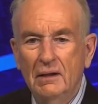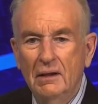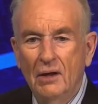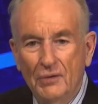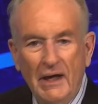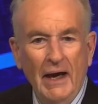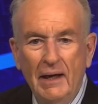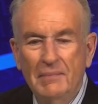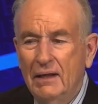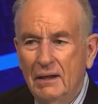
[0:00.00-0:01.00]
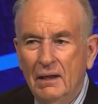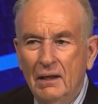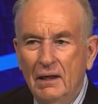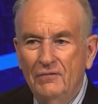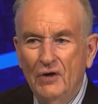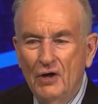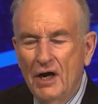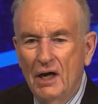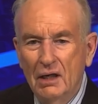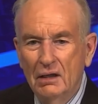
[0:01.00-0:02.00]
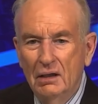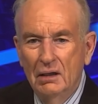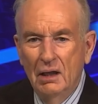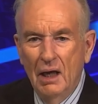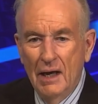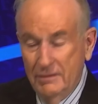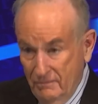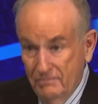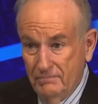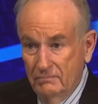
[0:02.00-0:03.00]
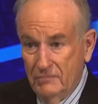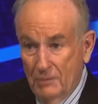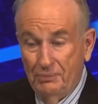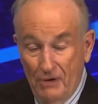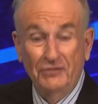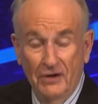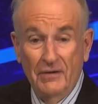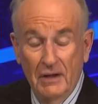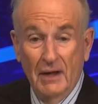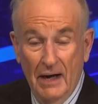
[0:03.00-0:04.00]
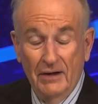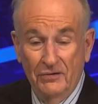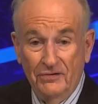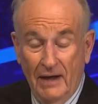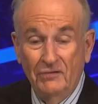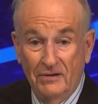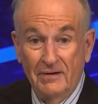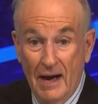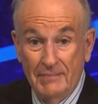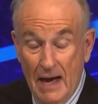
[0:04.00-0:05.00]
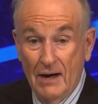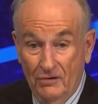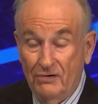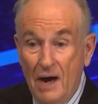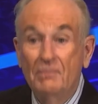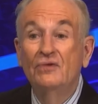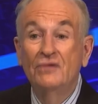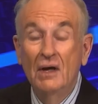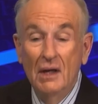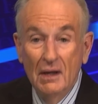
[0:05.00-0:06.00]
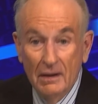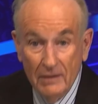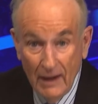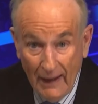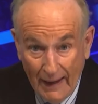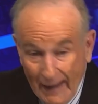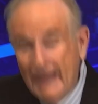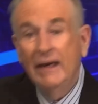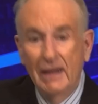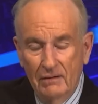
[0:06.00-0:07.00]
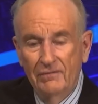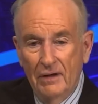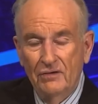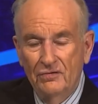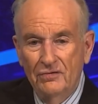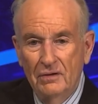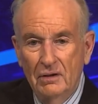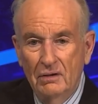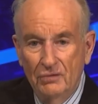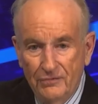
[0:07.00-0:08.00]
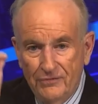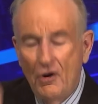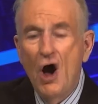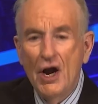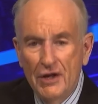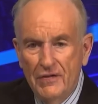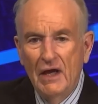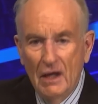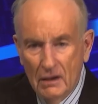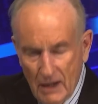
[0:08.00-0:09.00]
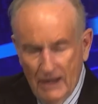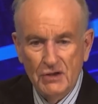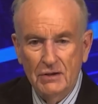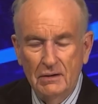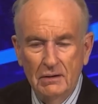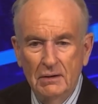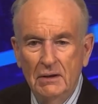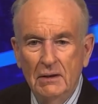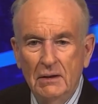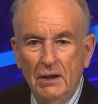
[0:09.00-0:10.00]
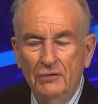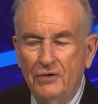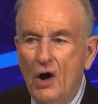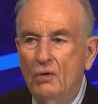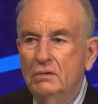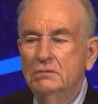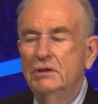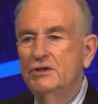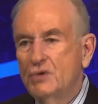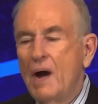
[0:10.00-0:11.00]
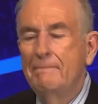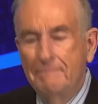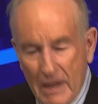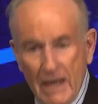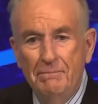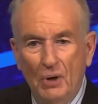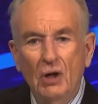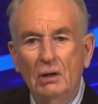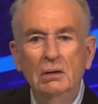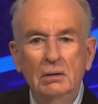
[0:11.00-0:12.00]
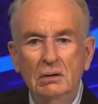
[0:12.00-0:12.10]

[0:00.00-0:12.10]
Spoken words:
Okay? I mean, if you're going to, and the president of the United States at the time, Donald Trump, was heading this fraud in the election. So the Trump people